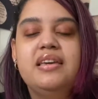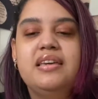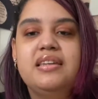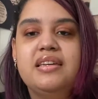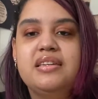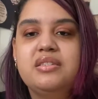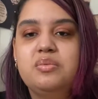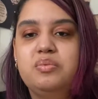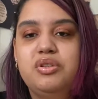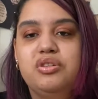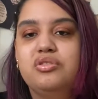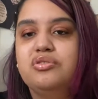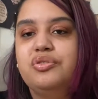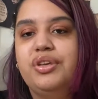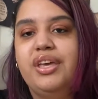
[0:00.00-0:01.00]
It is
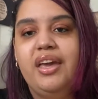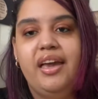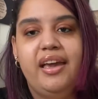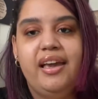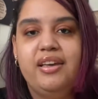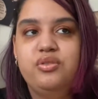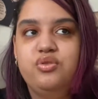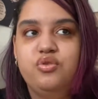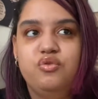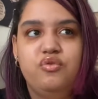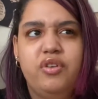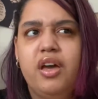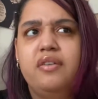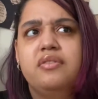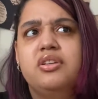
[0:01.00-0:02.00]
purely a
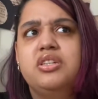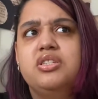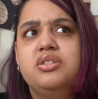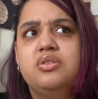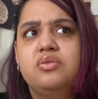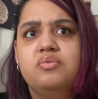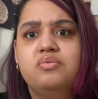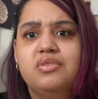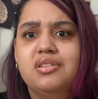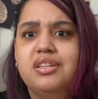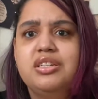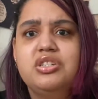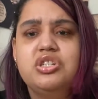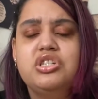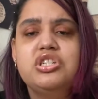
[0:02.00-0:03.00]
survivalist
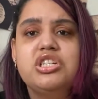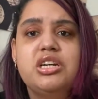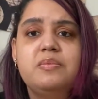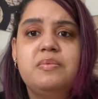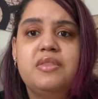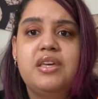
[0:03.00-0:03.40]
relationship.